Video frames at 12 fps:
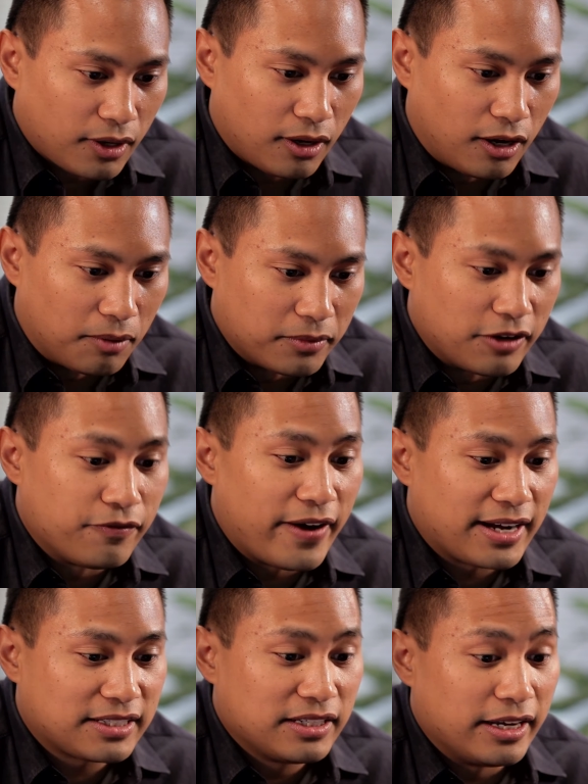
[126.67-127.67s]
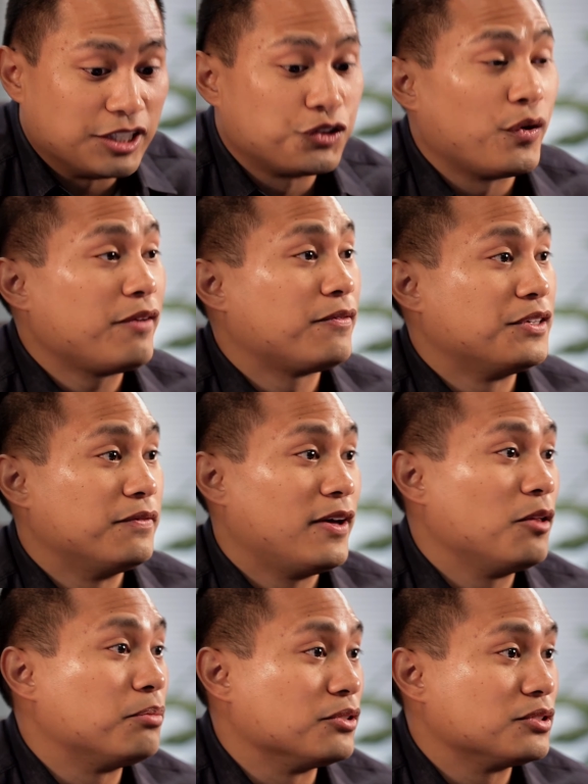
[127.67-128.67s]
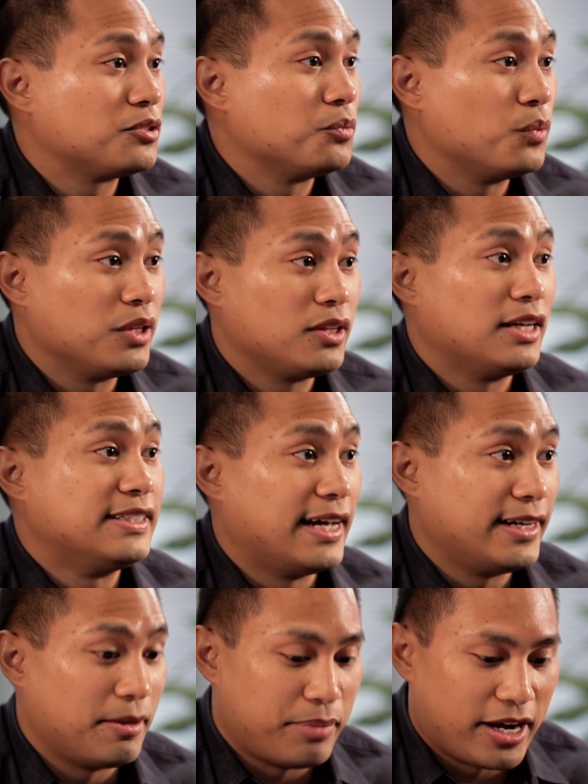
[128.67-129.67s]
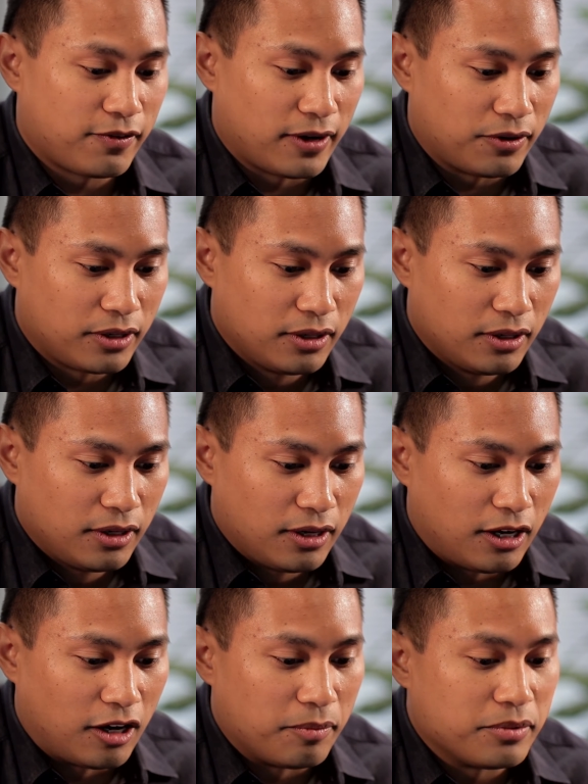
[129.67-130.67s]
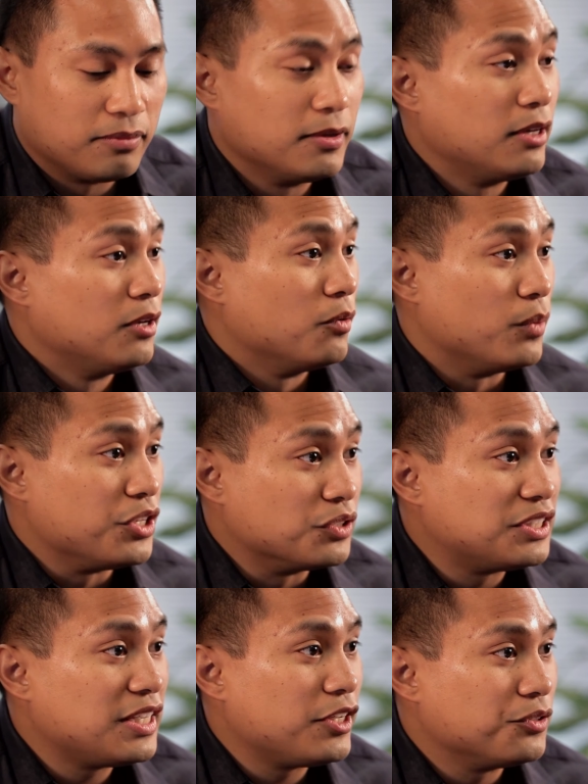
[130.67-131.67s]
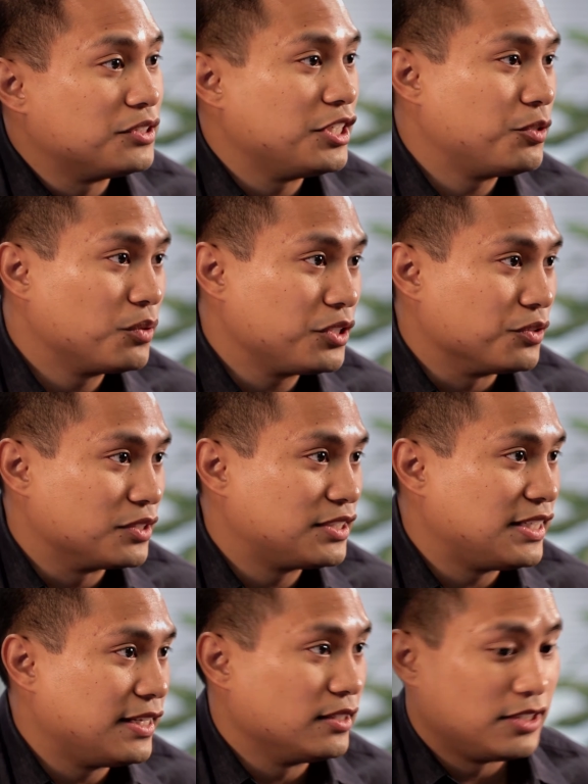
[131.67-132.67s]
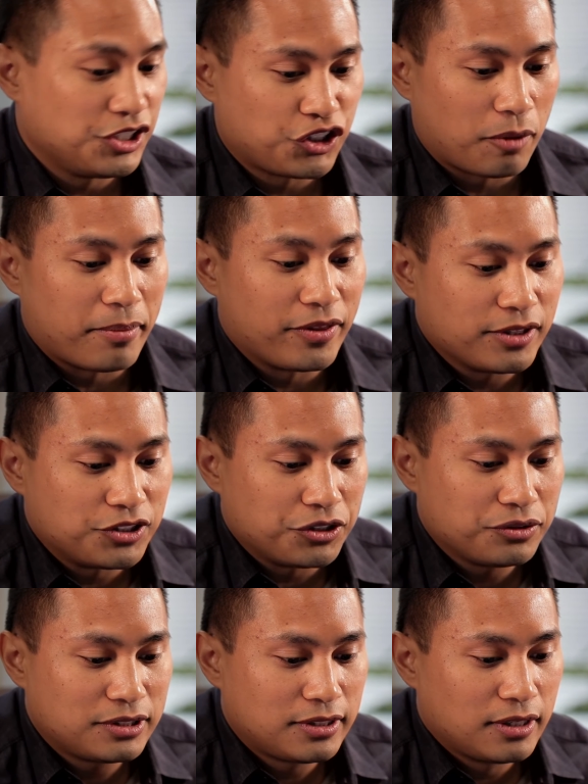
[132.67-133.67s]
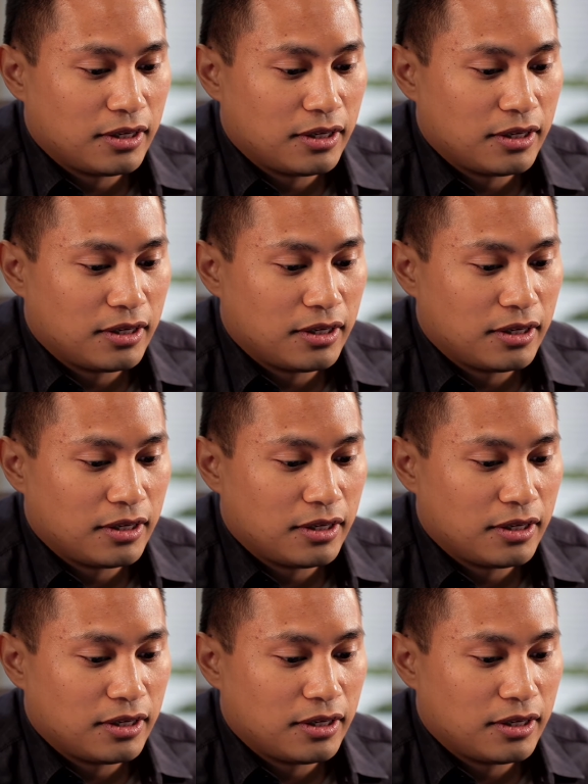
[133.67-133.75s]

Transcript: Um, in fact, it's great for developers with a .NET background. Um, when you see USQL, you'll see C Sharp methods used,